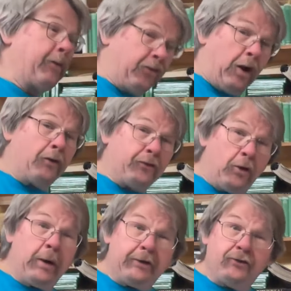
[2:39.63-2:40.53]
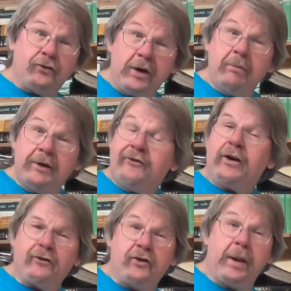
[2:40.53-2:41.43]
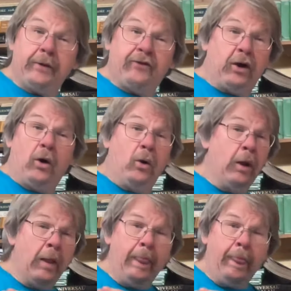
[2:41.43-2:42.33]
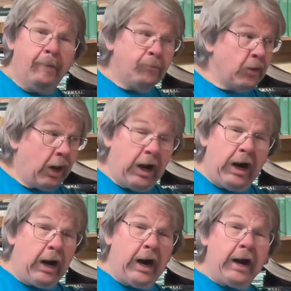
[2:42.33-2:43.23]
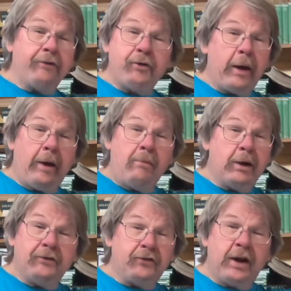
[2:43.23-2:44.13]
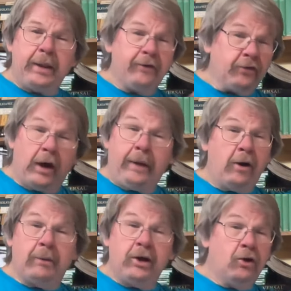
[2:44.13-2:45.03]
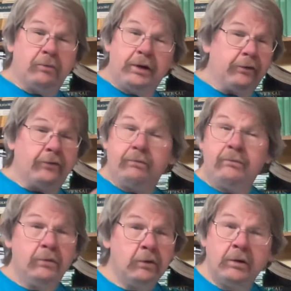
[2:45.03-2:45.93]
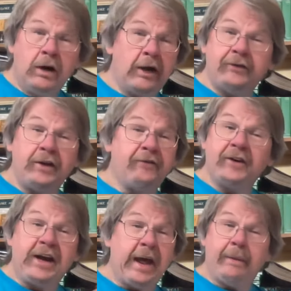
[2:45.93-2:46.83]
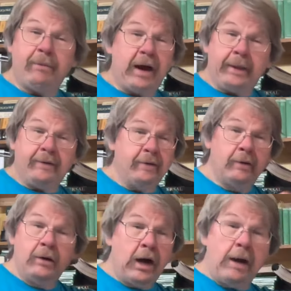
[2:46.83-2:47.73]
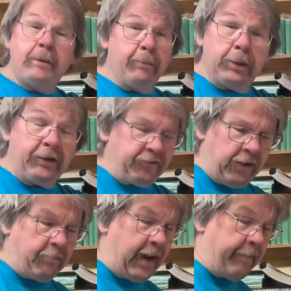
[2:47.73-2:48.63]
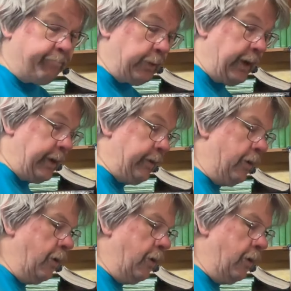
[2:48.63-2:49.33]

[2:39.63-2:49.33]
it's also extremely frustrating. So I threw out all my studies on all my openings. I said, forget about it. I'm going to play something I haven't played